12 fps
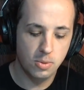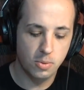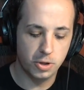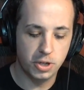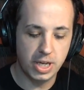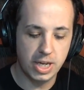
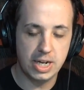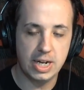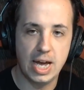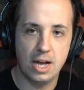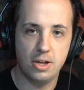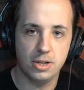Well, you get it
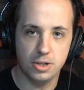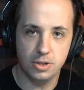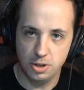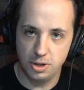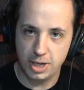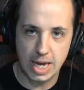out,
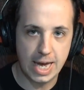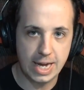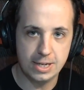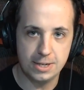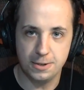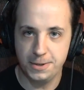you look at
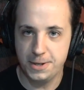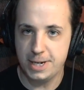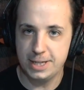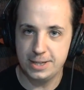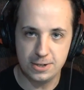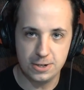it, you look
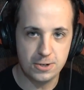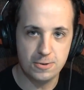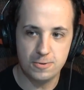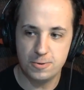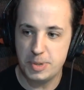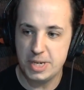at the
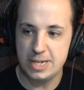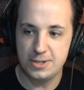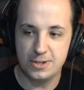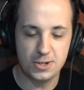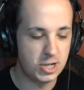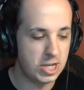new
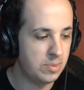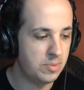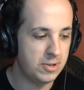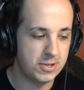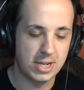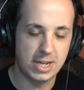piece of sheet
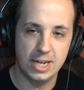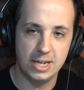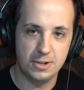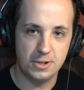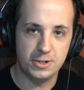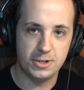music, and
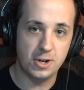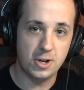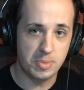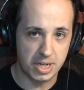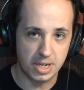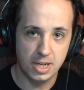you
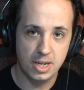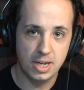determine